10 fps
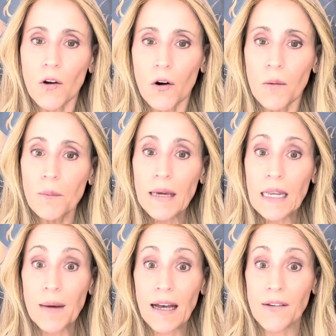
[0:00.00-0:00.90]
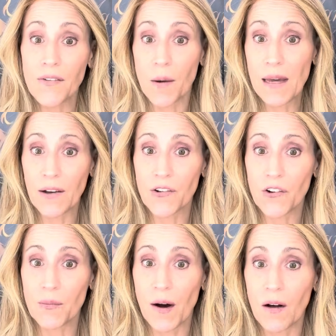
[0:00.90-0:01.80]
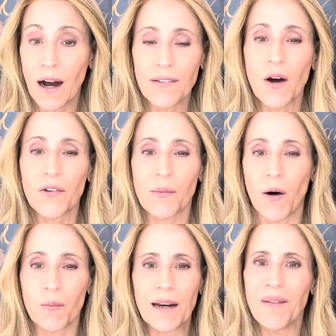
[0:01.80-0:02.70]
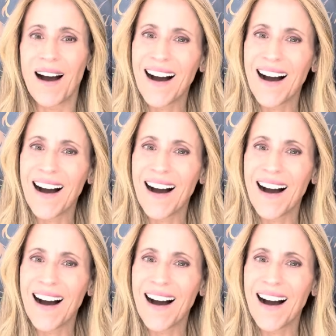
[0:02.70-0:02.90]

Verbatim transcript: or medium head, so I'm an extra small, I, a small and medium.